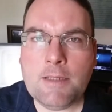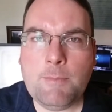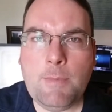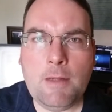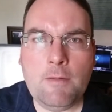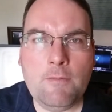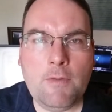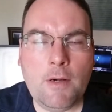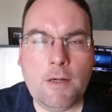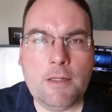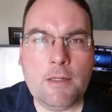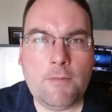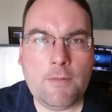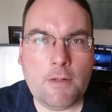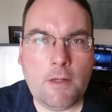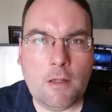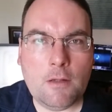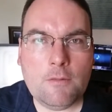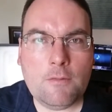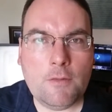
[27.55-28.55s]
been very
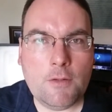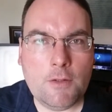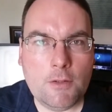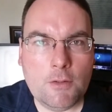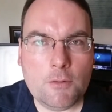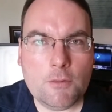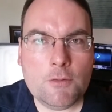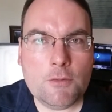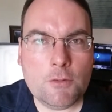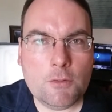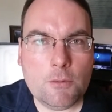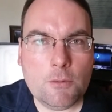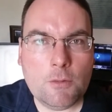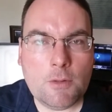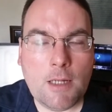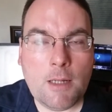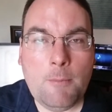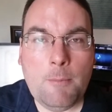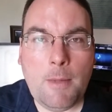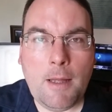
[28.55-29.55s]
difficult for you to
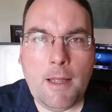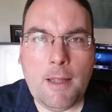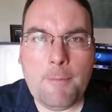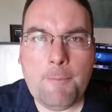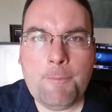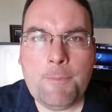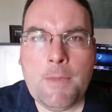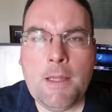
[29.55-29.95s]
come by.